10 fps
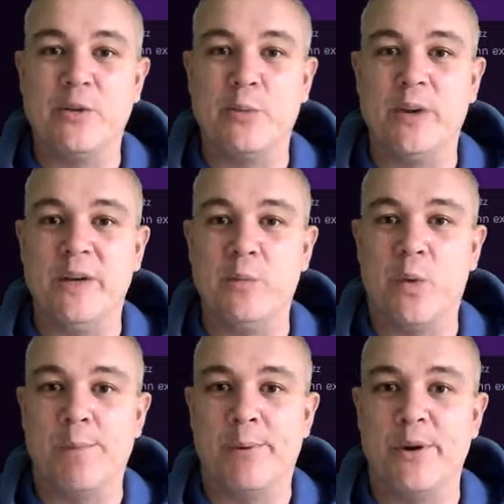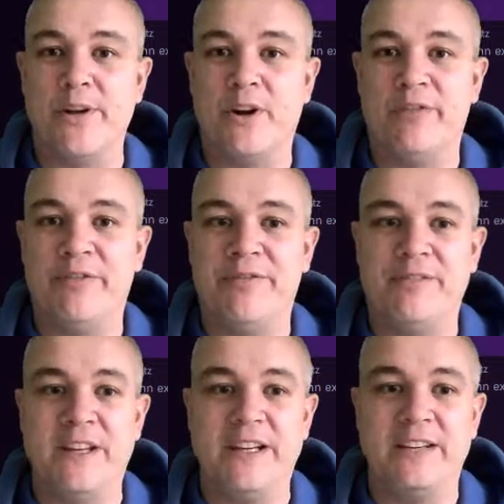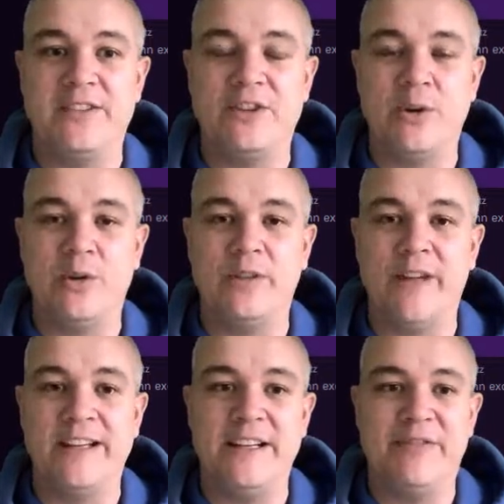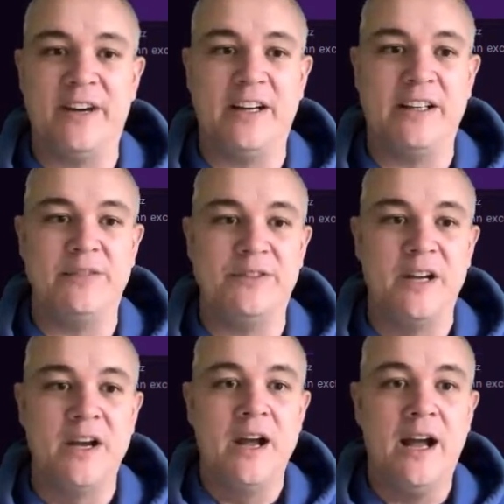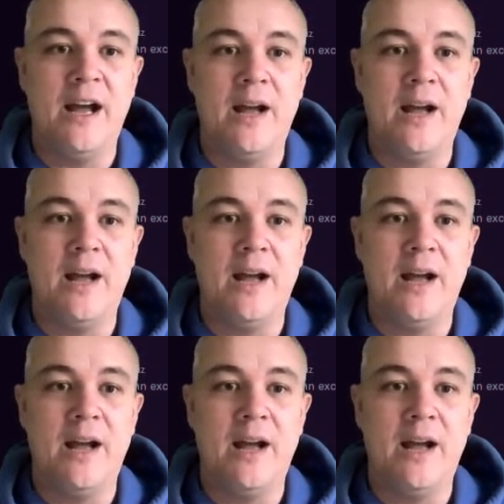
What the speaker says: record. We're 1 point off the total of 85.